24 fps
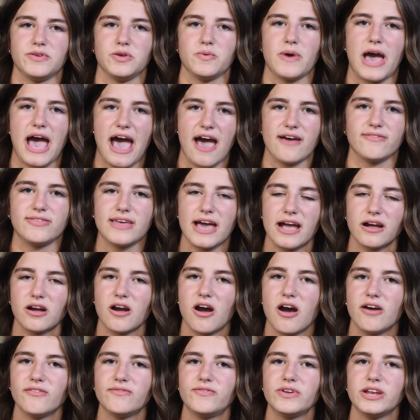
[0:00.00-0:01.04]
you have that
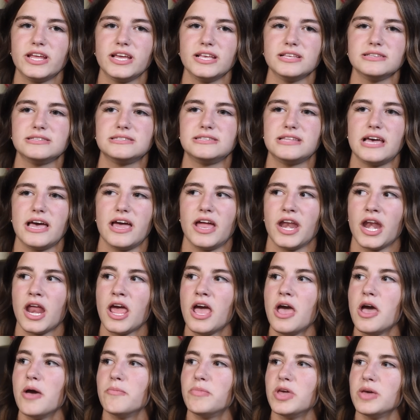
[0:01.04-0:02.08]
confidence, then
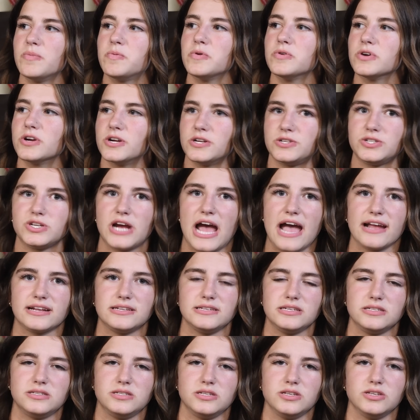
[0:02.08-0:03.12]
people are
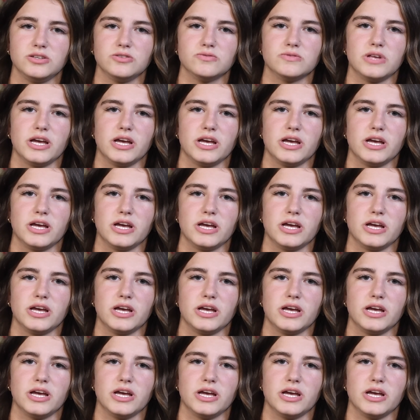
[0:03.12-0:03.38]
attracted to you.